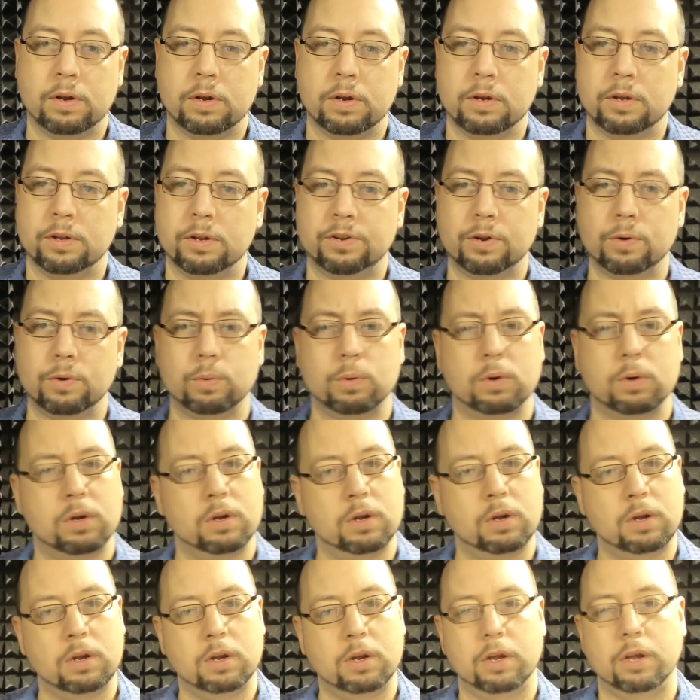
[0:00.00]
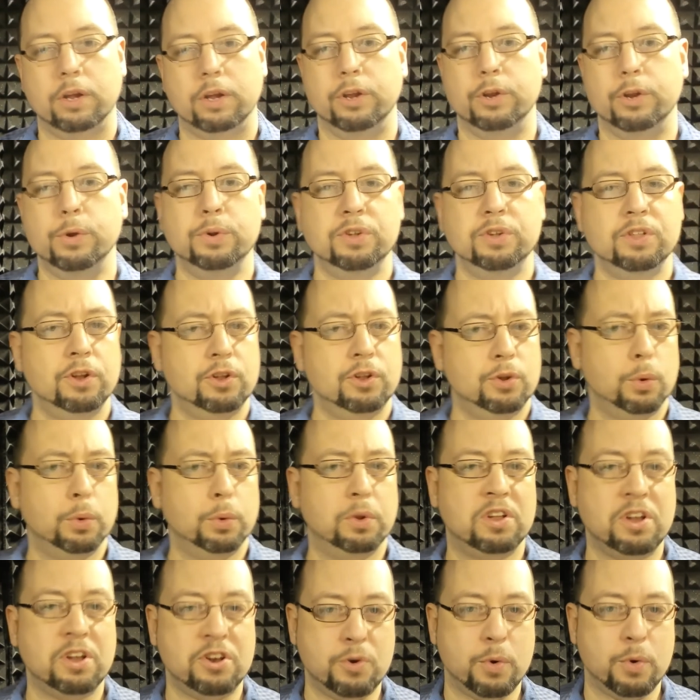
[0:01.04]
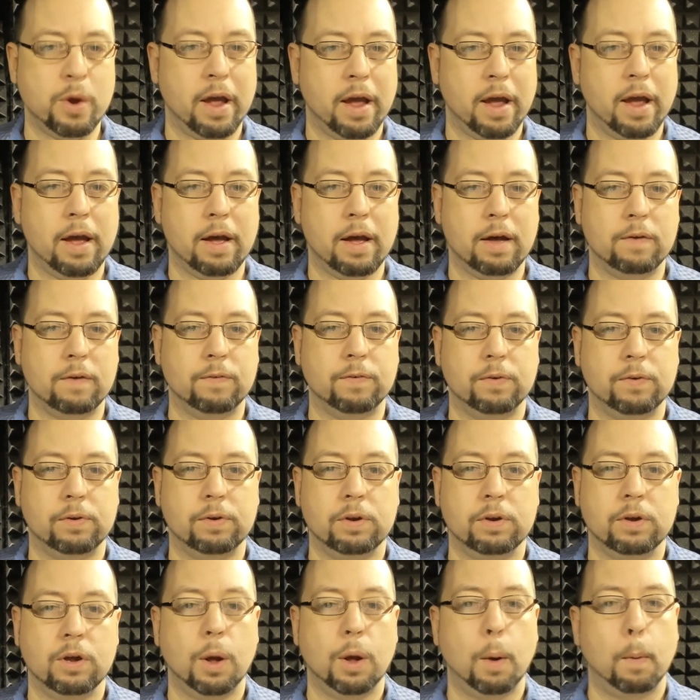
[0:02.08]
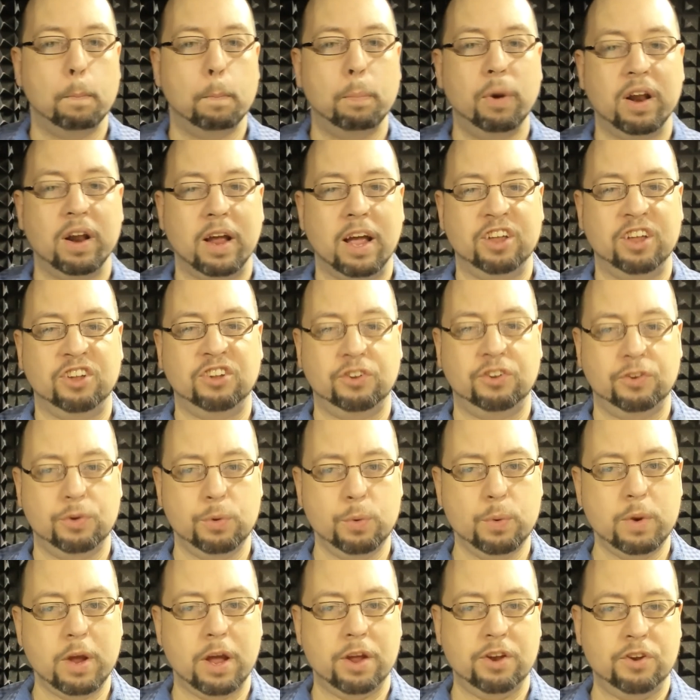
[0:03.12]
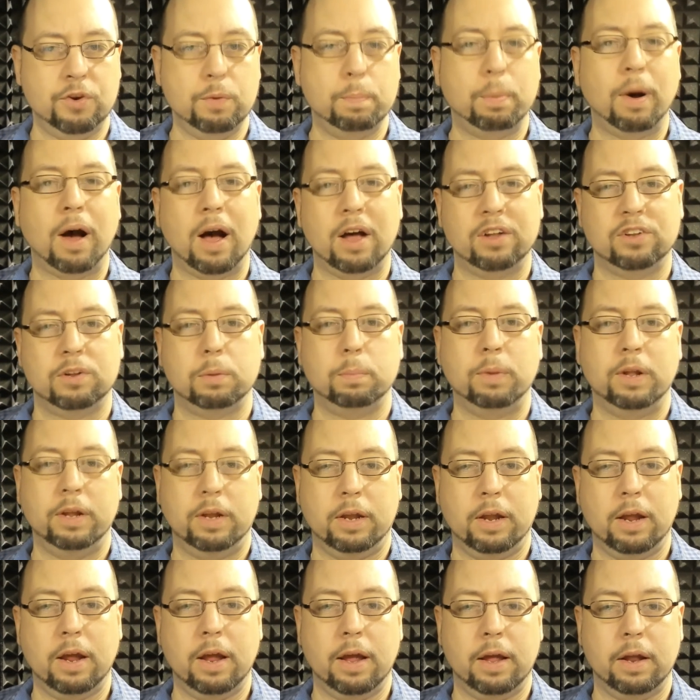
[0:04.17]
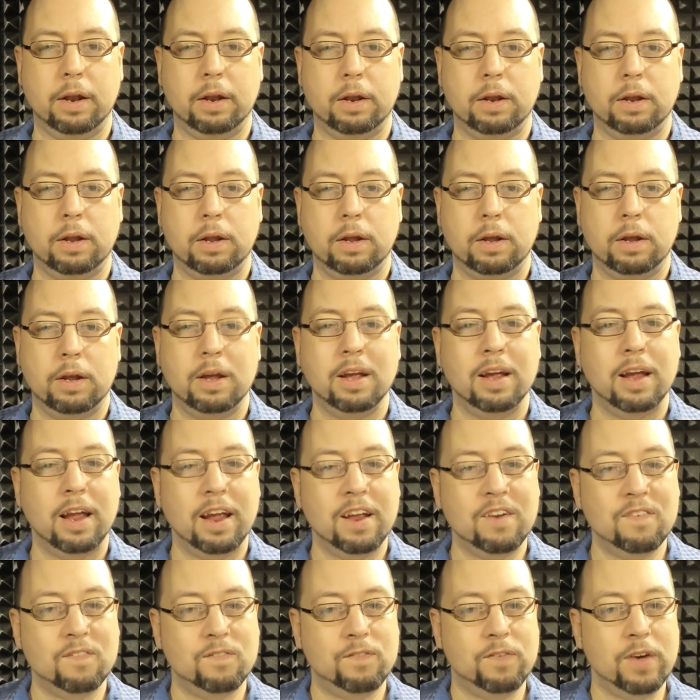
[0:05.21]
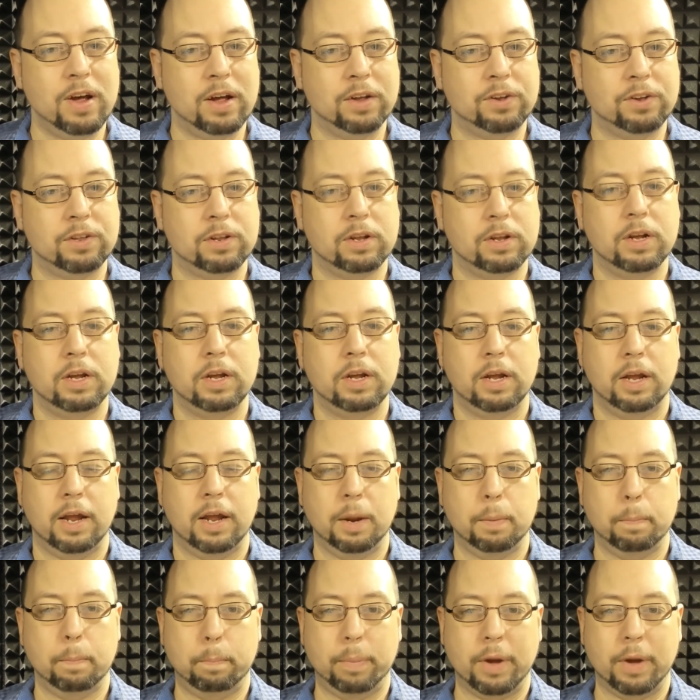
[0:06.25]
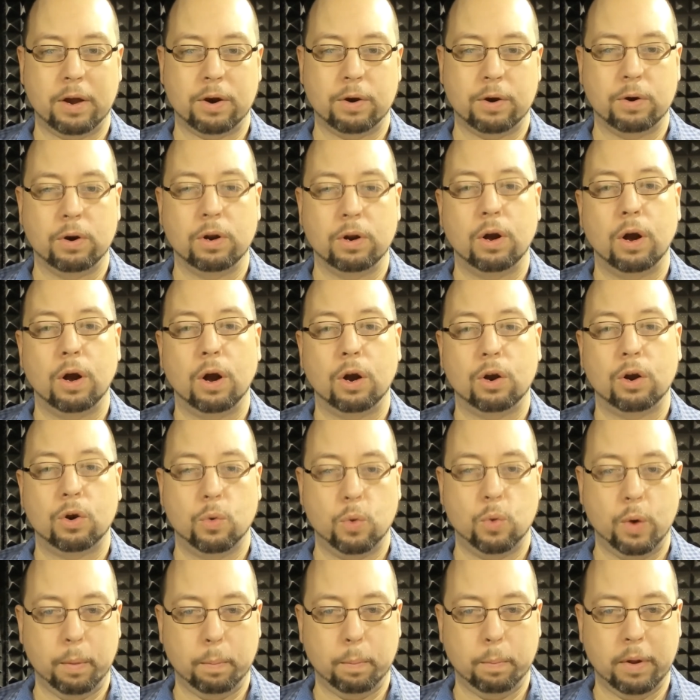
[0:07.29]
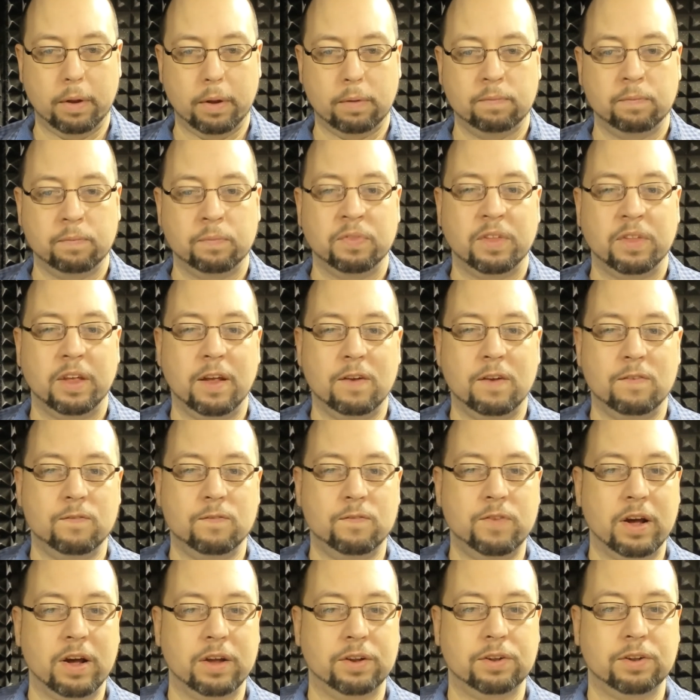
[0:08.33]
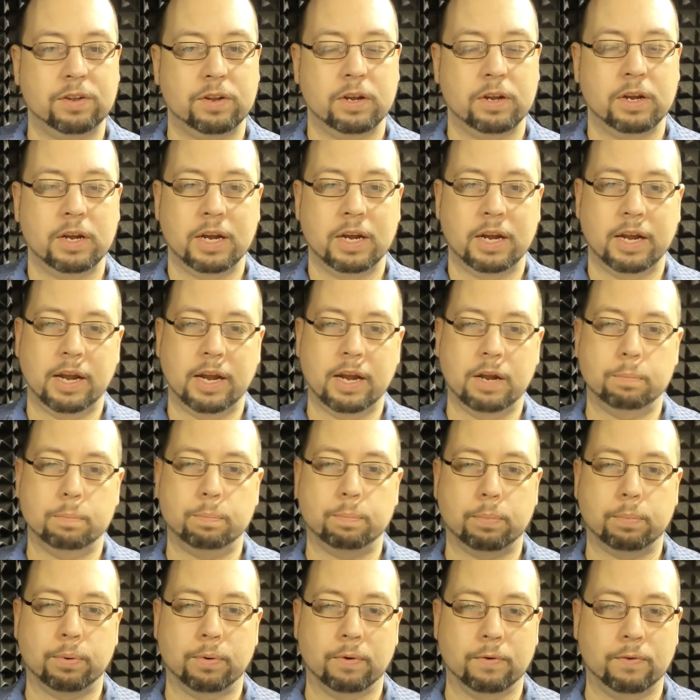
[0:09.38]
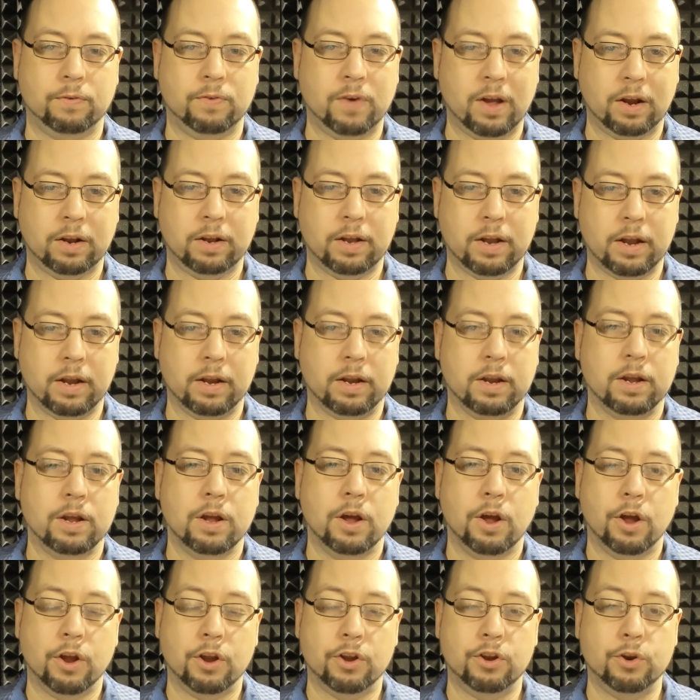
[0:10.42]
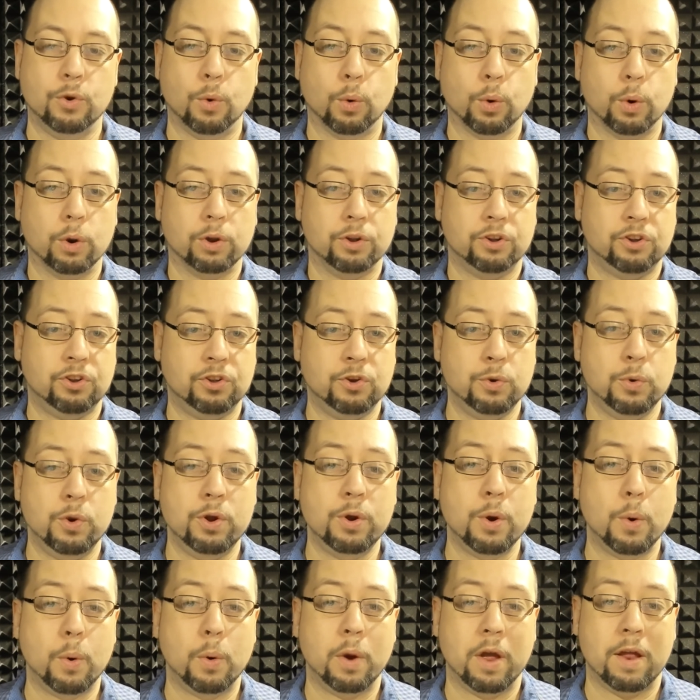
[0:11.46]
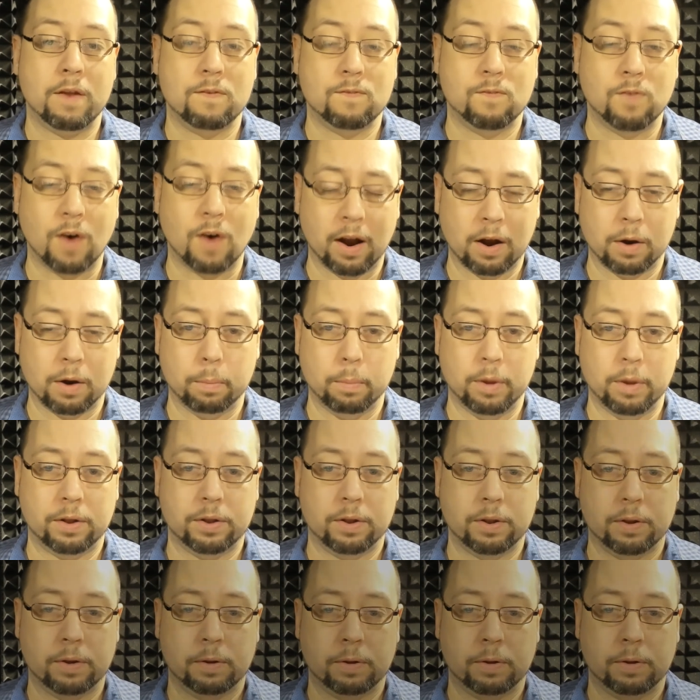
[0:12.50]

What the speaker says: So use the tools that you have, but as soon as you possibly can, invest in better equipment. Invest in perfecting your studio environment.